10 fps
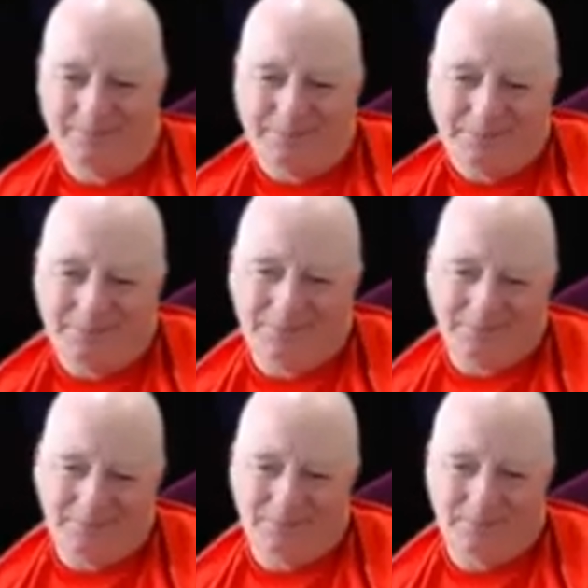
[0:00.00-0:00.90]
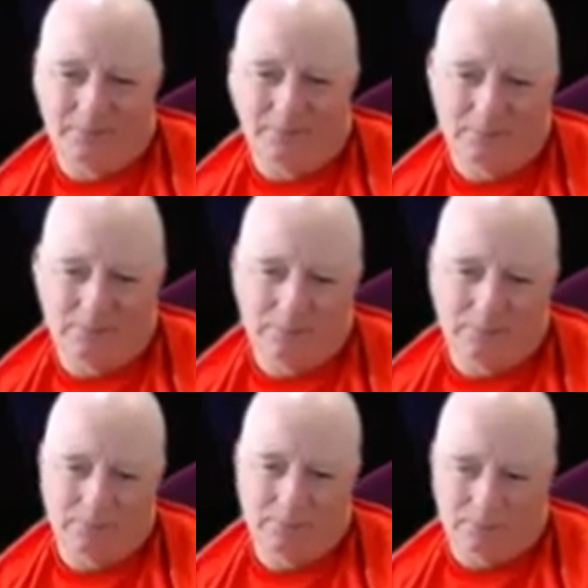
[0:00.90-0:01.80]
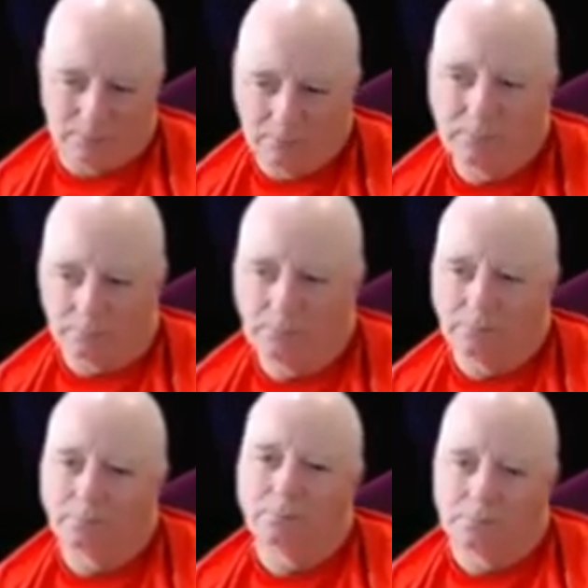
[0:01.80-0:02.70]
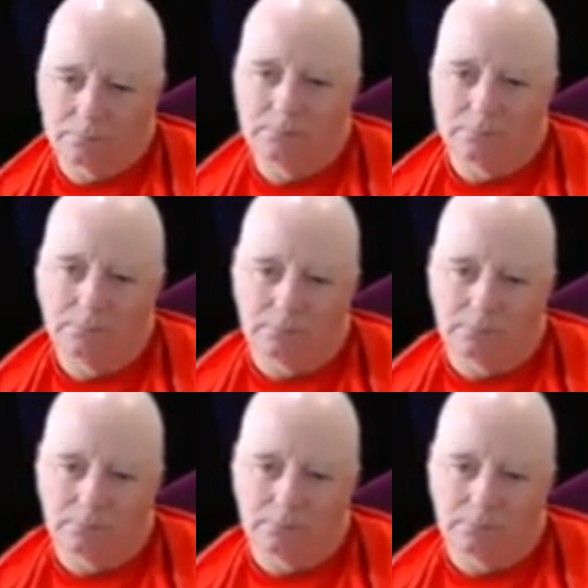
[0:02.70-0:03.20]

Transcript: The person shown says nothing.